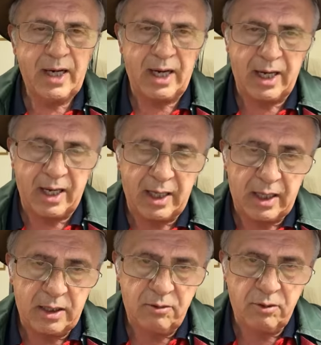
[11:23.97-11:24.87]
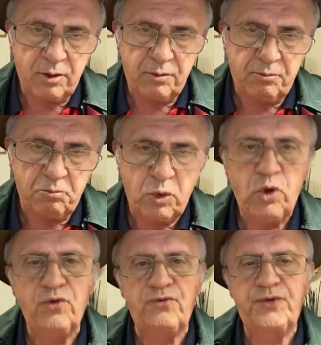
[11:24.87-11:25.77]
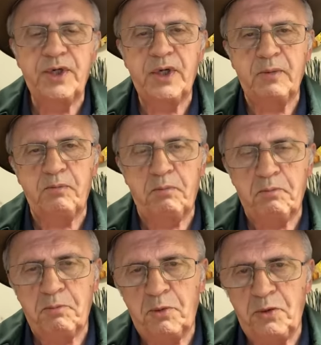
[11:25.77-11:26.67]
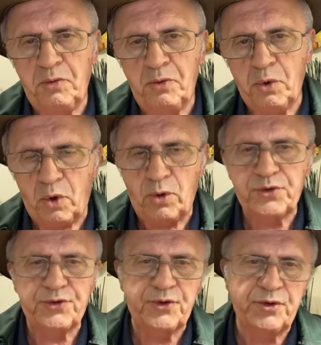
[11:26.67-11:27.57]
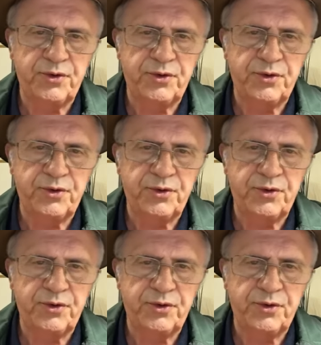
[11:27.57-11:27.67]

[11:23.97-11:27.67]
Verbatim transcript: uh, moved uh, north,